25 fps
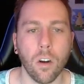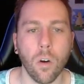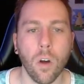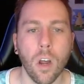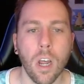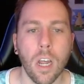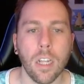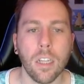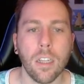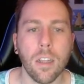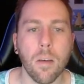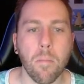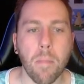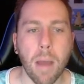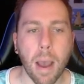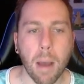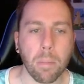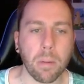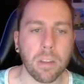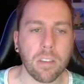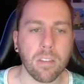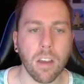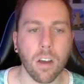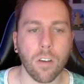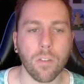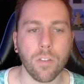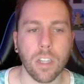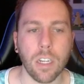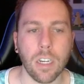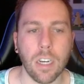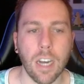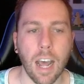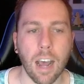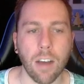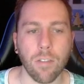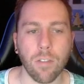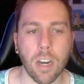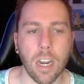the map itself didn't
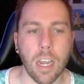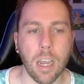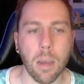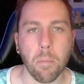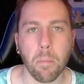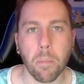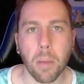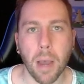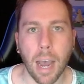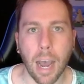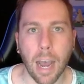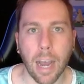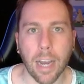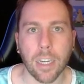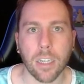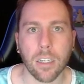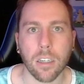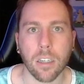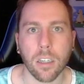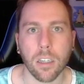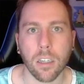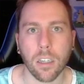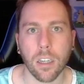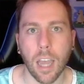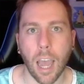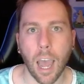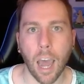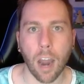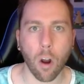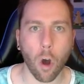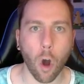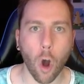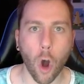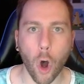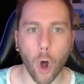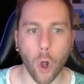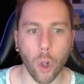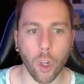have an impact at
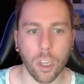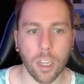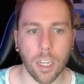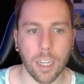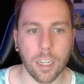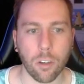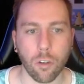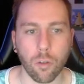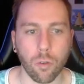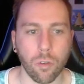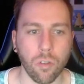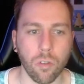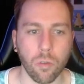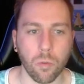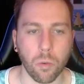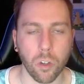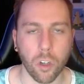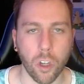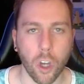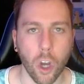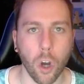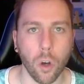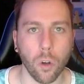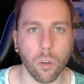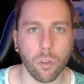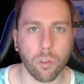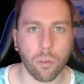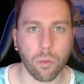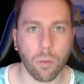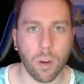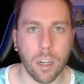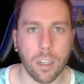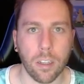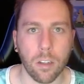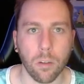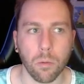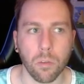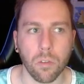all, like Drizzlewood Coast,
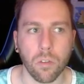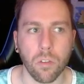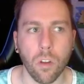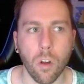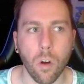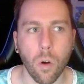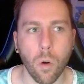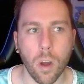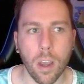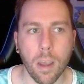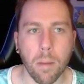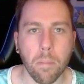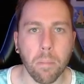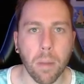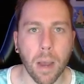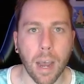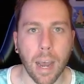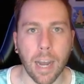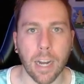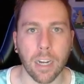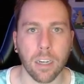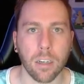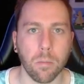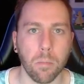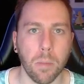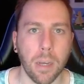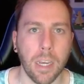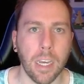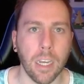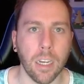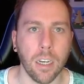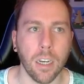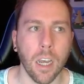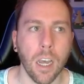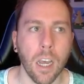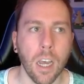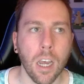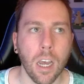right? There was no impact made.
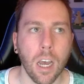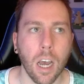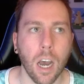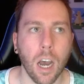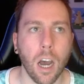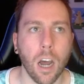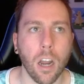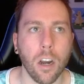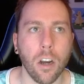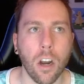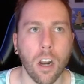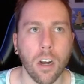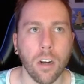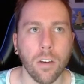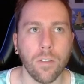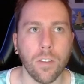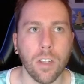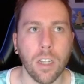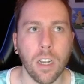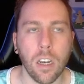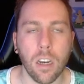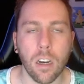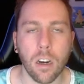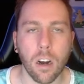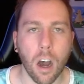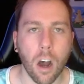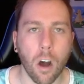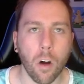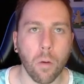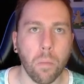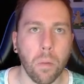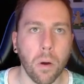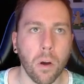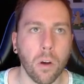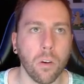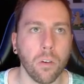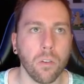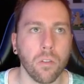None of the little
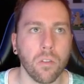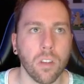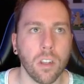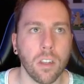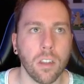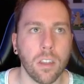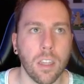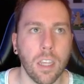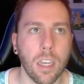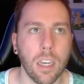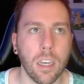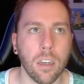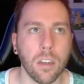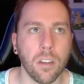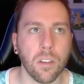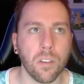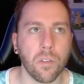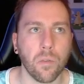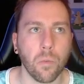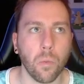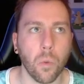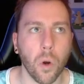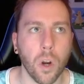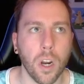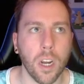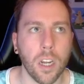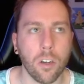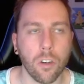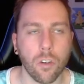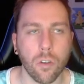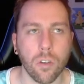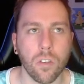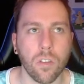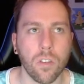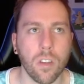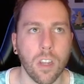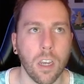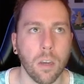outposts and things were
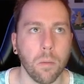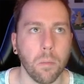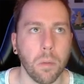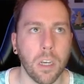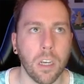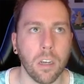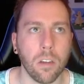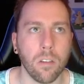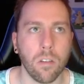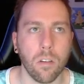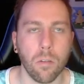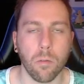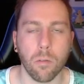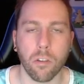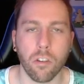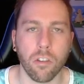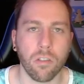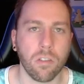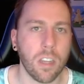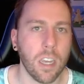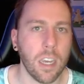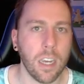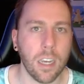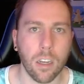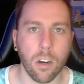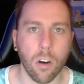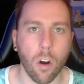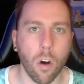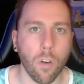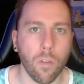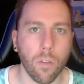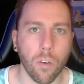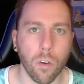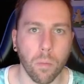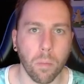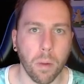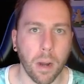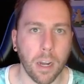interesting because they were just taken
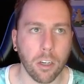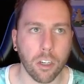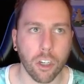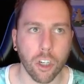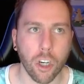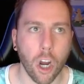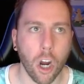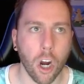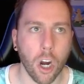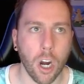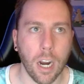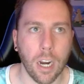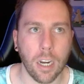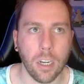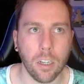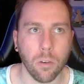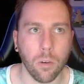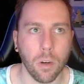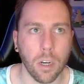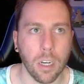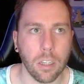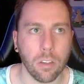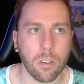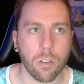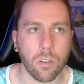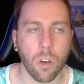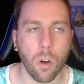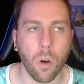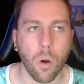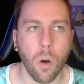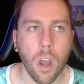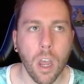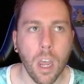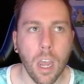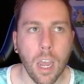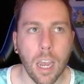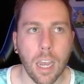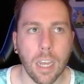over by Char anyway. So
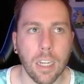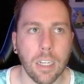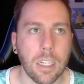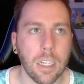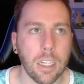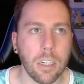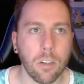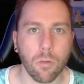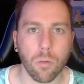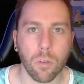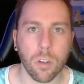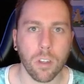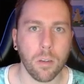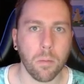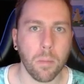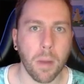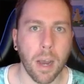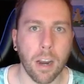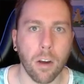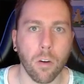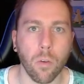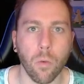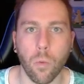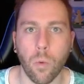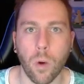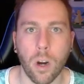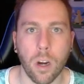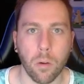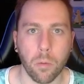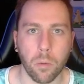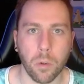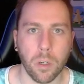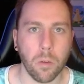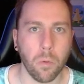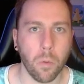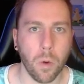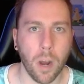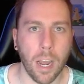it didn't really matter where
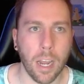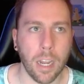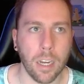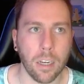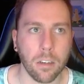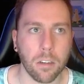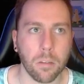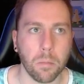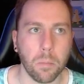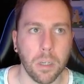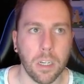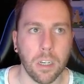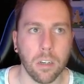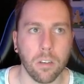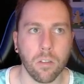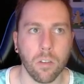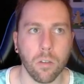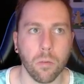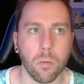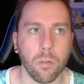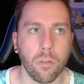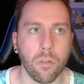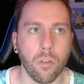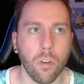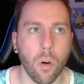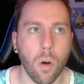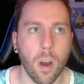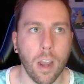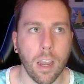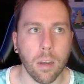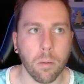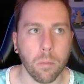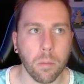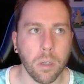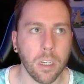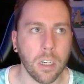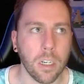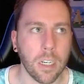we went because there was no
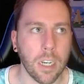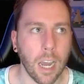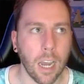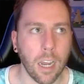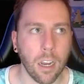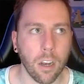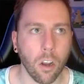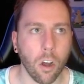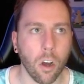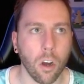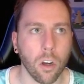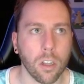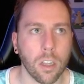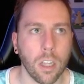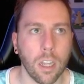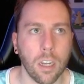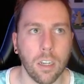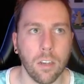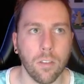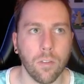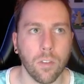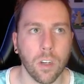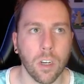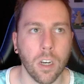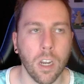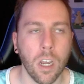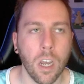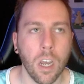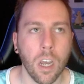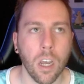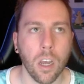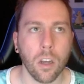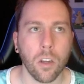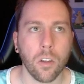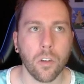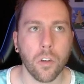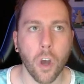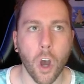ambient dialogue that even
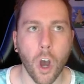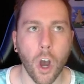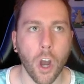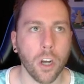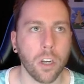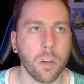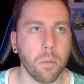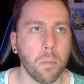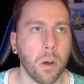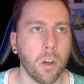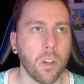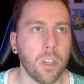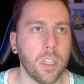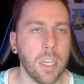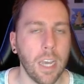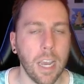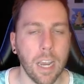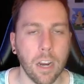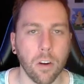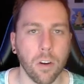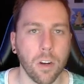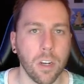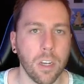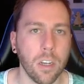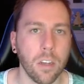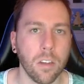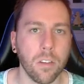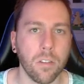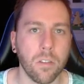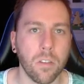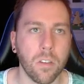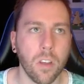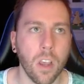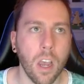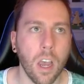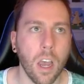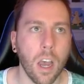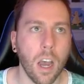talked about the
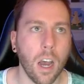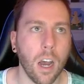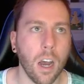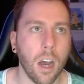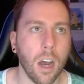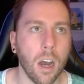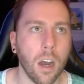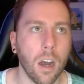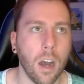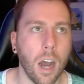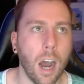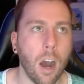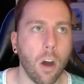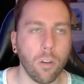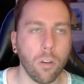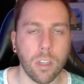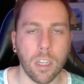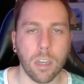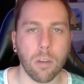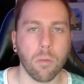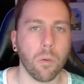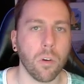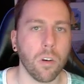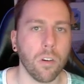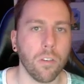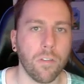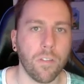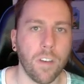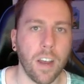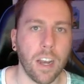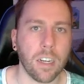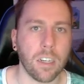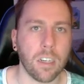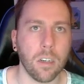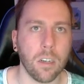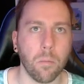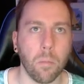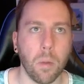areas, how they were
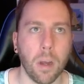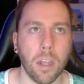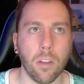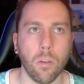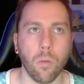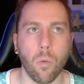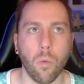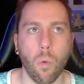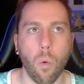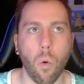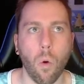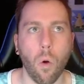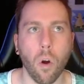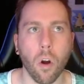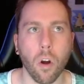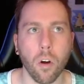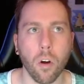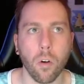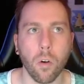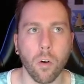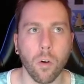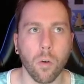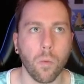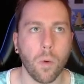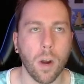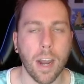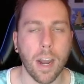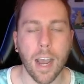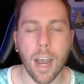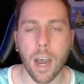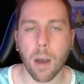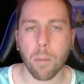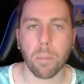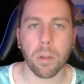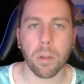affected by the war or what happened